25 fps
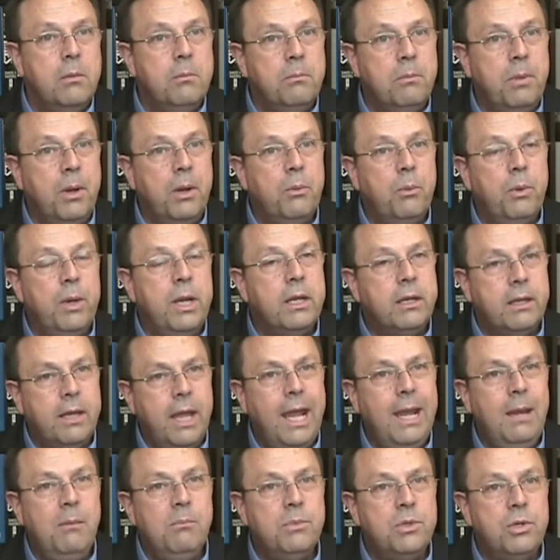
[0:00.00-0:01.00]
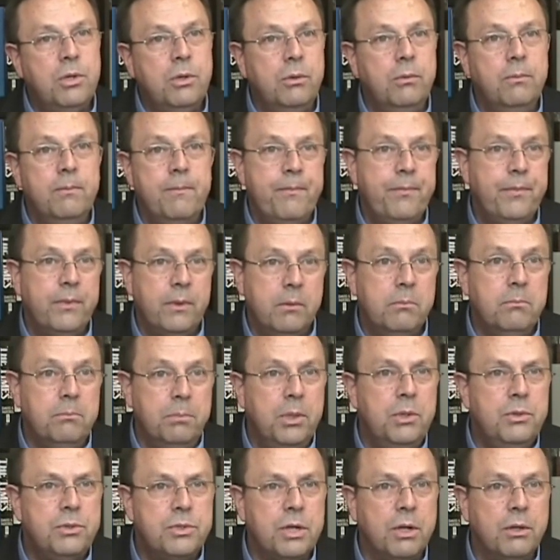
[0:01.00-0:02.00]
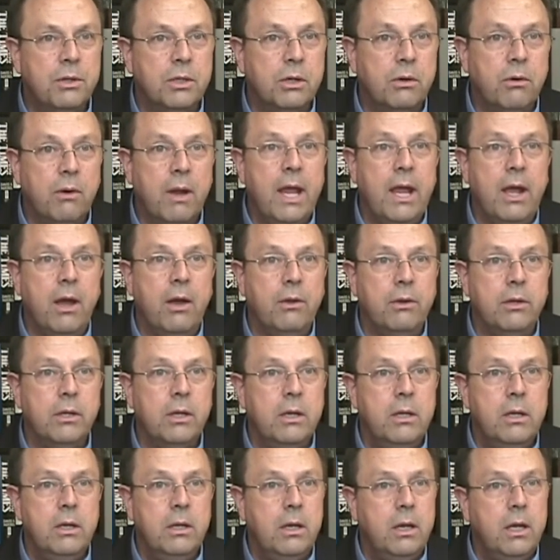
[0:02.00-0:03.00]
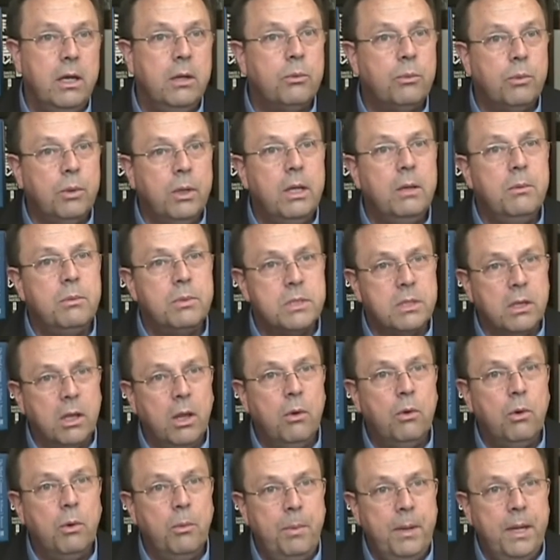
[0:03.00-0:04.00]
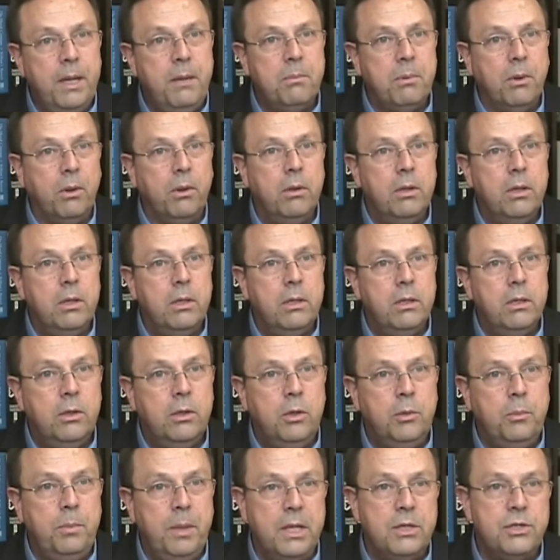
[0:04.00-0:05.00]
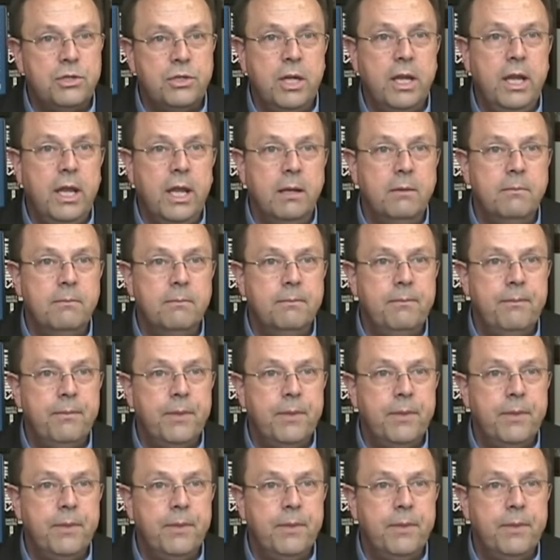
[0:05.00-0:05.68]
But when it came to boots on the ground, it really was local people who pitched in.